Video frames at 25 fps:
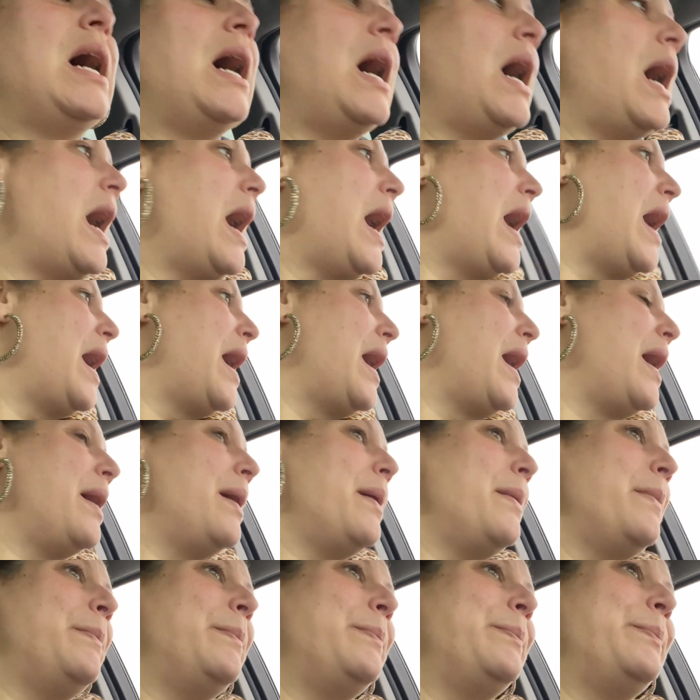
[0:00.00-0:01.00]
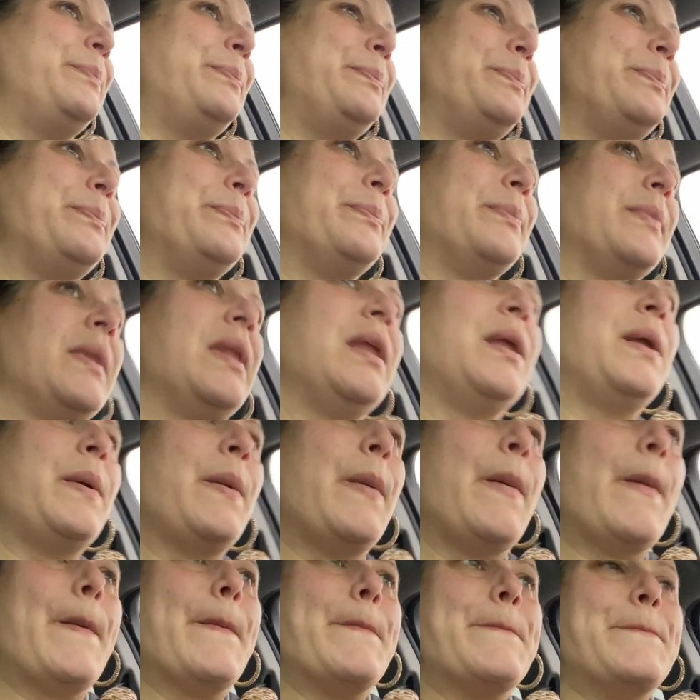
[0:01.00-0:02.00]
Um,
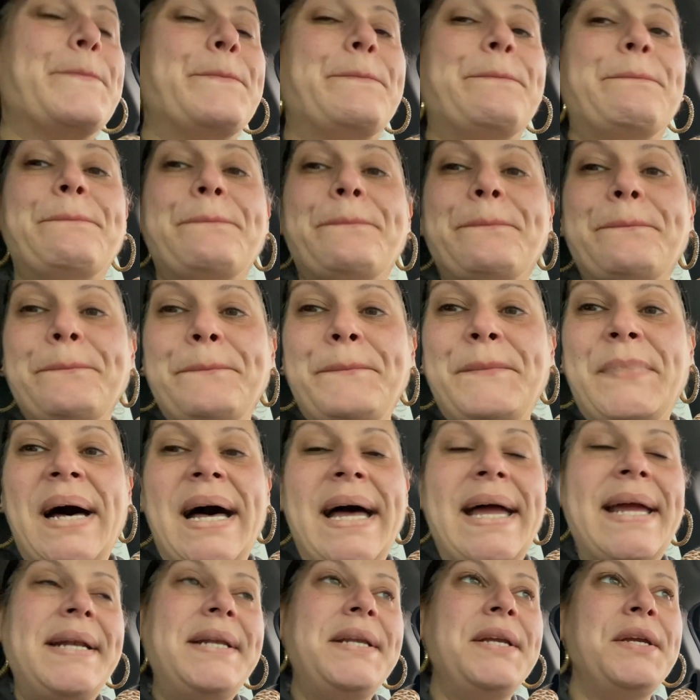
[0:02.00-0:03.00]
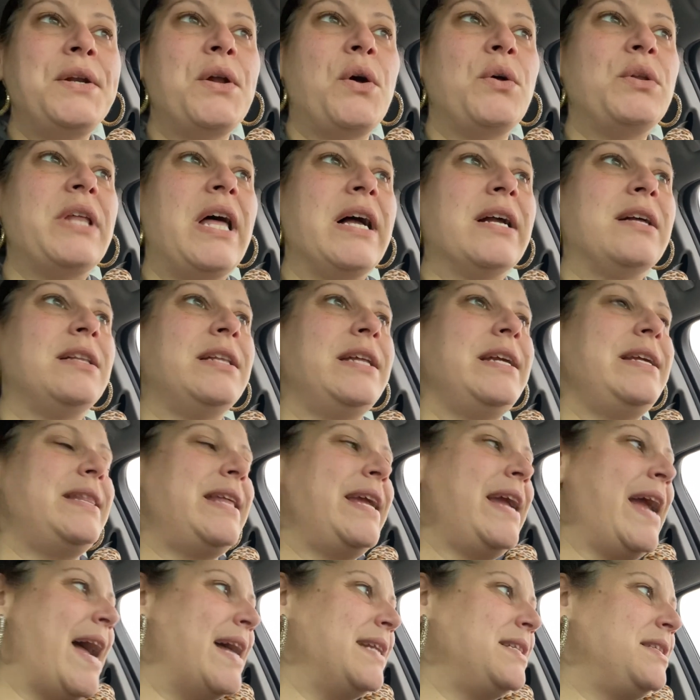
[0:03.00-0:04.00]
but, you know, luckily
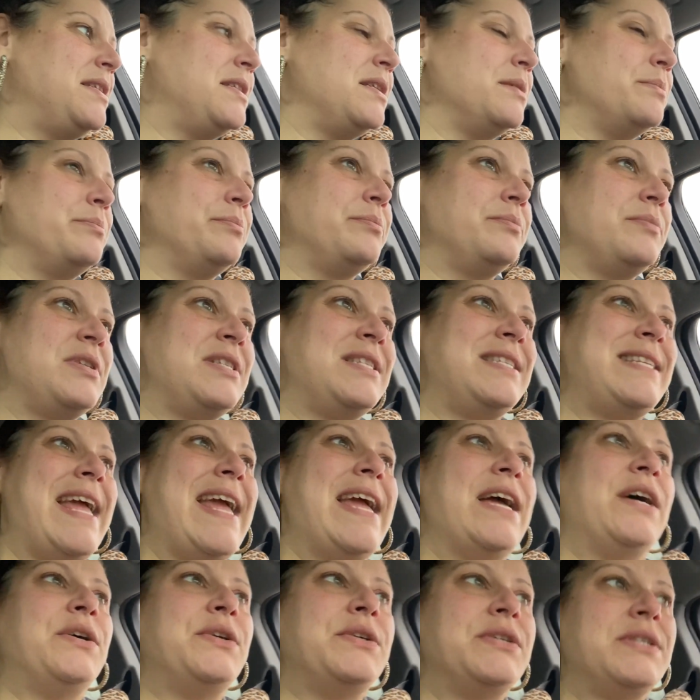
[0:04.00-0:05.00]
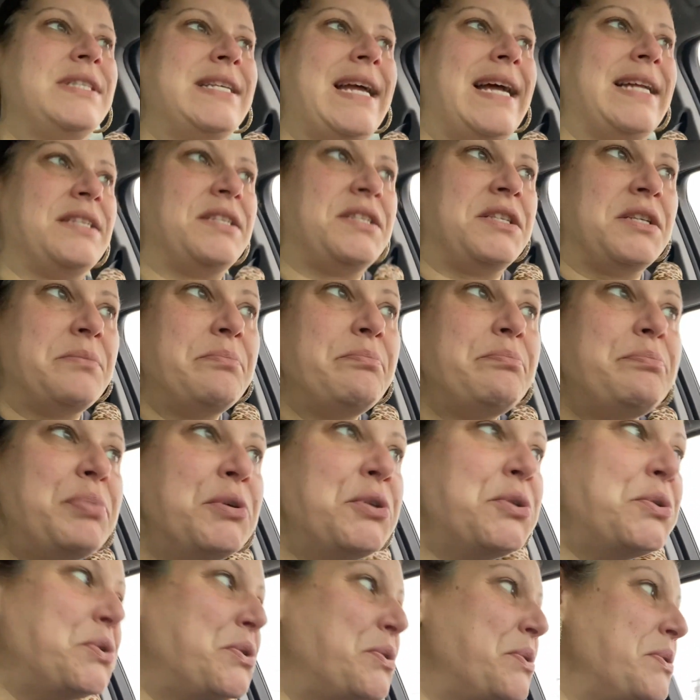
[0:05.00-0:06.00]
they had some sales at some
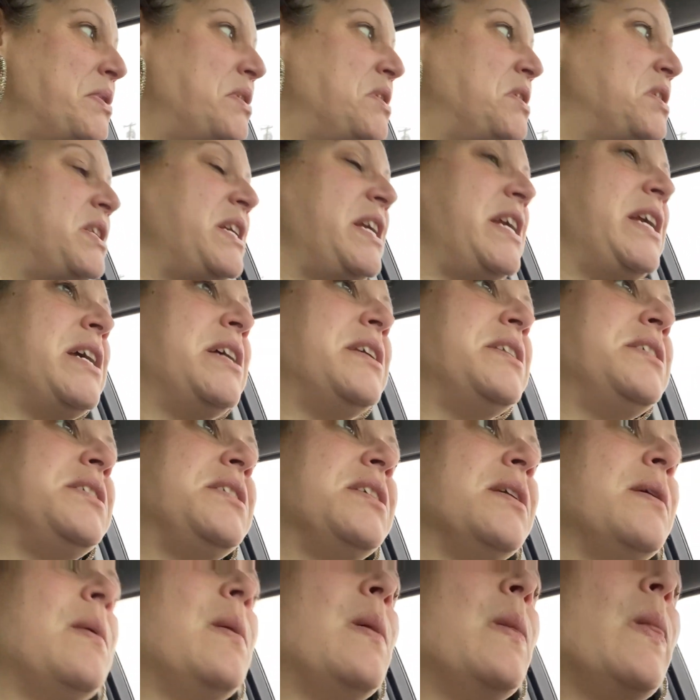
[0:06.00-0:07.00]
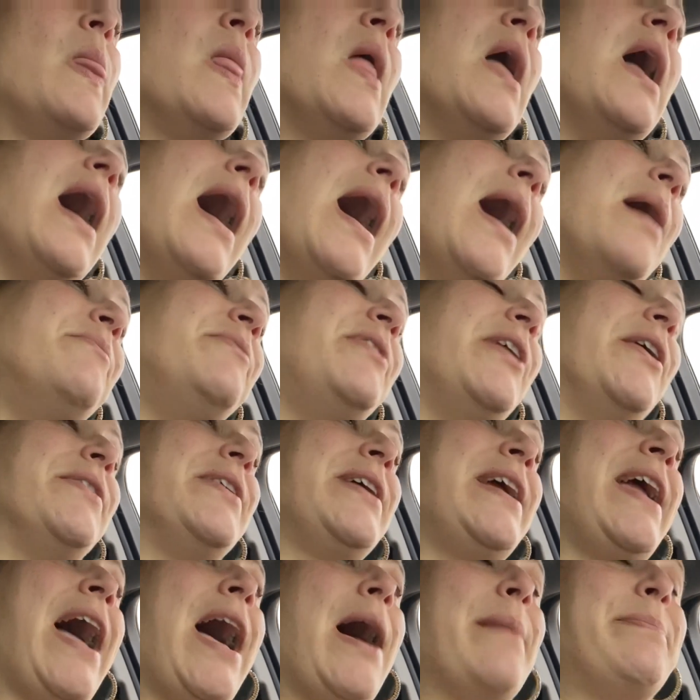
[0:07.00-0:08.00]
booths and I'm
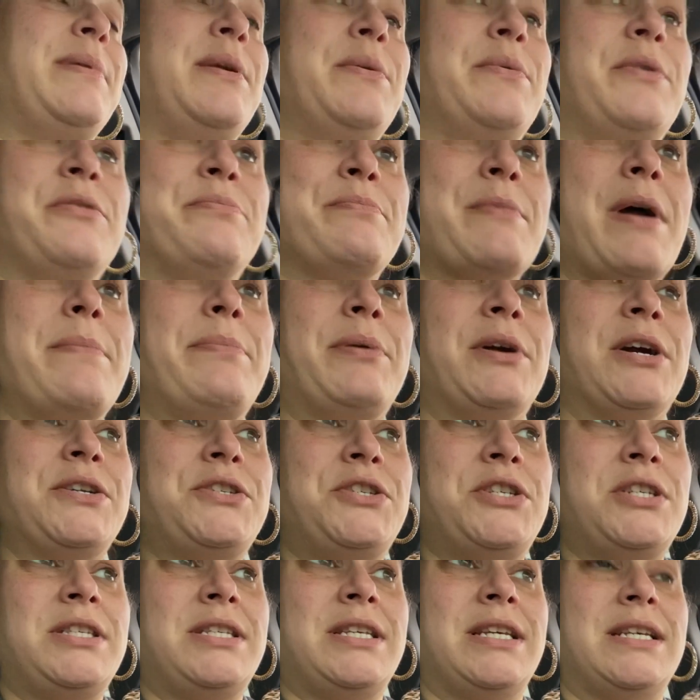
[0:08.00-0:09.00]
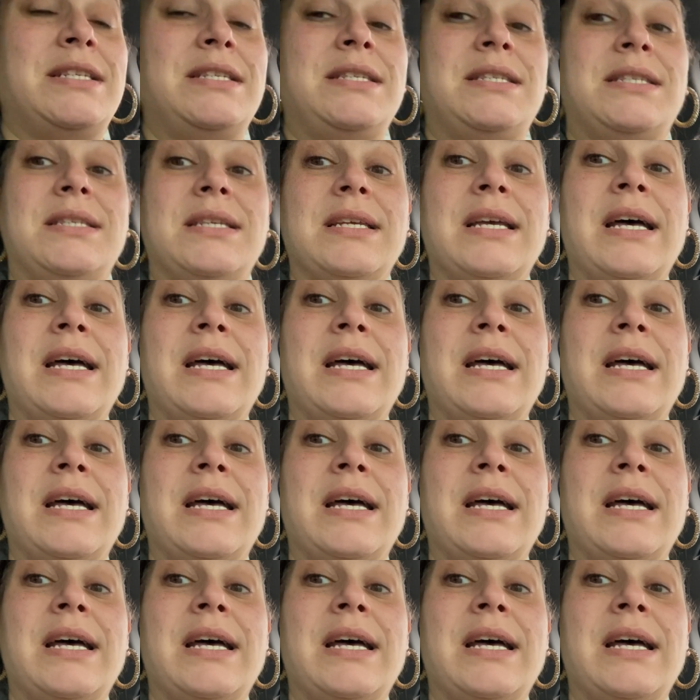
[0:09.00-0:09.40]
very happy with my purchases.